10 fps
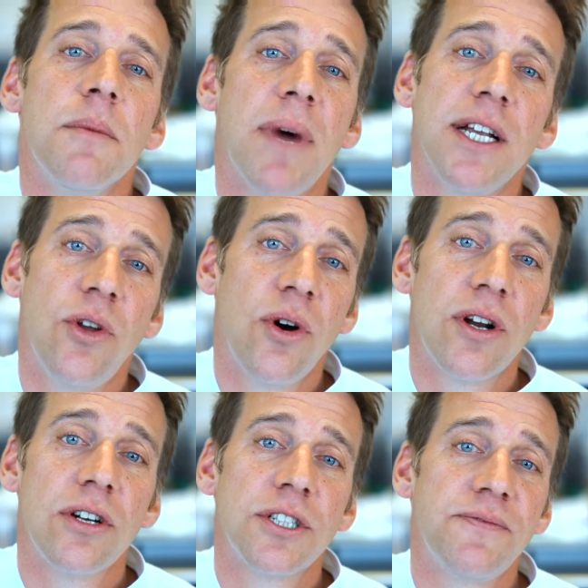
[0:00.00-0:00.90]
My
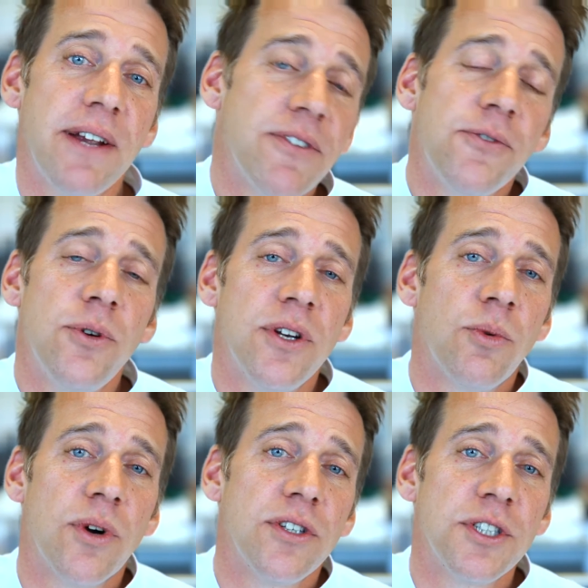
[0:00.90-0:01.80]
daughter's favorite food in
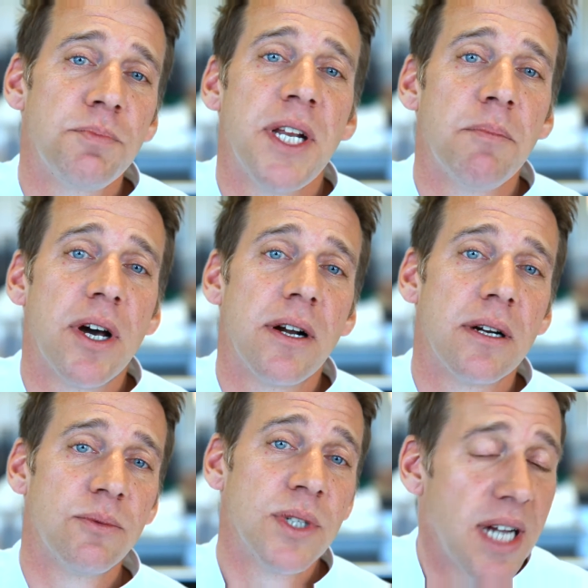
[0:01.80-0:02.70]
the world is peanut
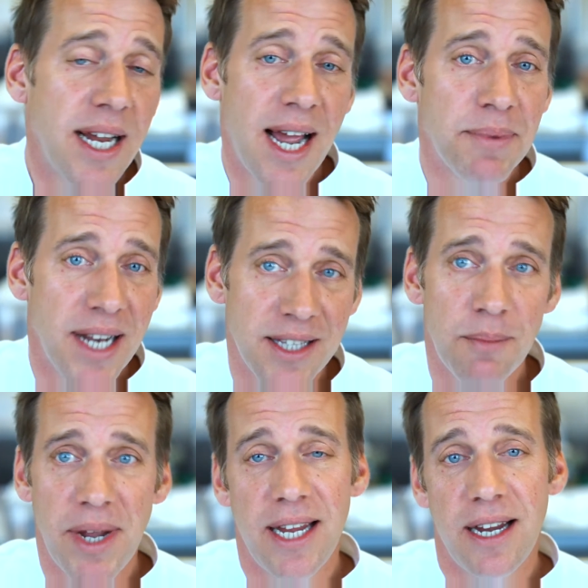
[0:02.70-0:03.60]
butter, which I happen not
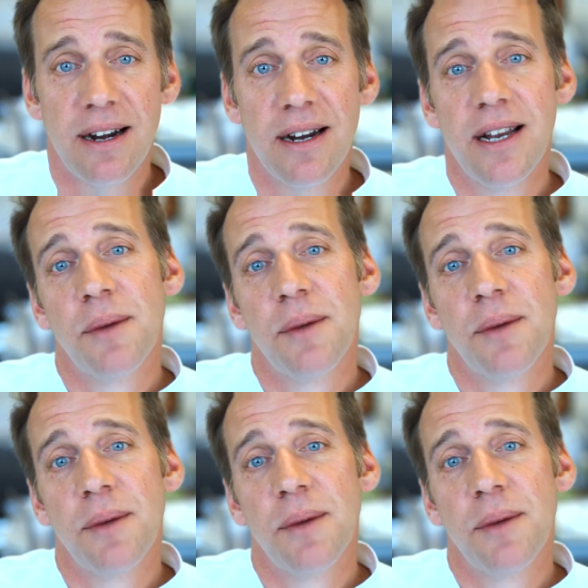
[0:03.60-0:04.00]
to make here.